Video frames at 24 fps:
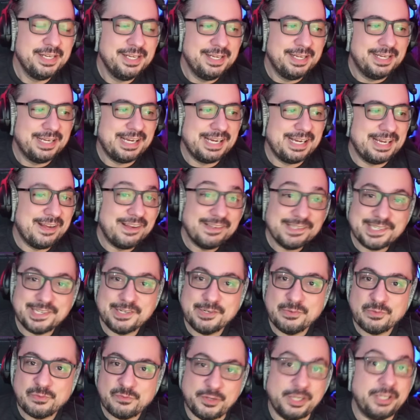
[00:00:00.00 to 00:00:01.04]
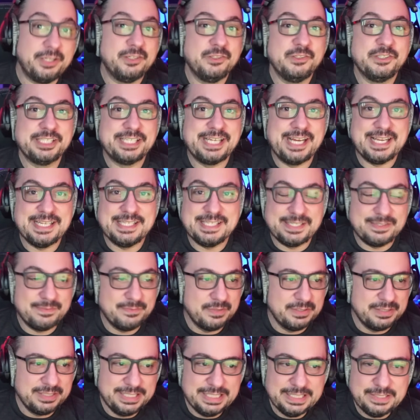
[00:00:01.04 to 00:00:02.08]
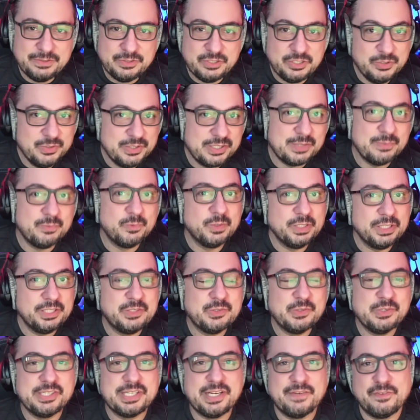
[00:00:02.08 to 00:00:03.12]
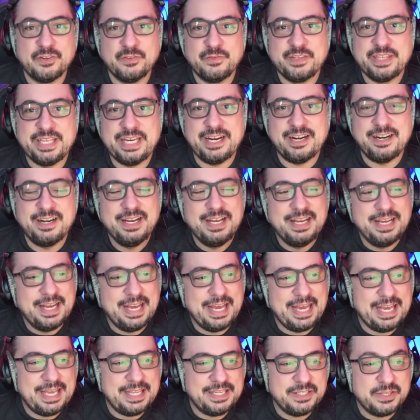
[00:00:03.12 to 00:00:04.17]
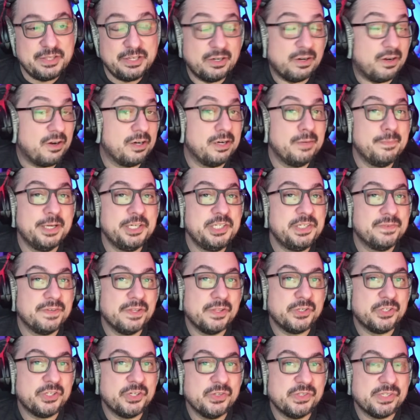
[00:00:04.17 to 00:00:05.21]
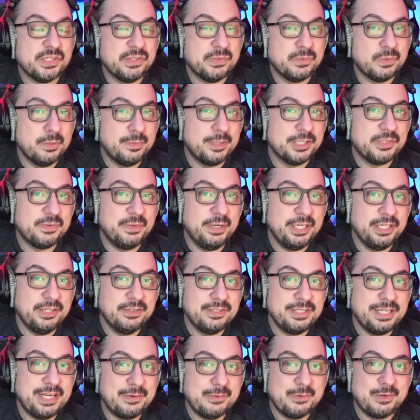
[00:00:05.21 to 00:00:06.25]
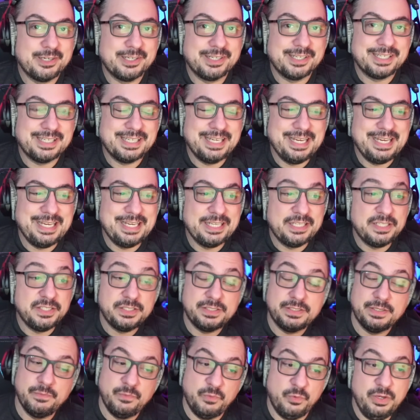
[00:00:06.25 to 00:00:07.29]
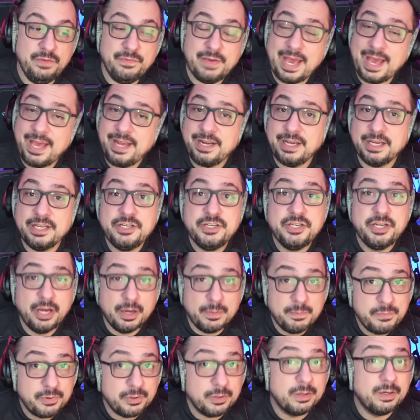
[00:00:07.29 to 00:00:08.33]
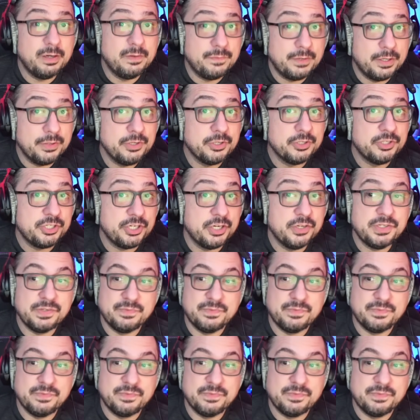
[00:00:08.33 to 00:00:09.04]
Also, follow Lorecast, doing some really cool stuff over there. And there are a bunch of other shows on the Robots Radio Network. And we've had a number of other shows.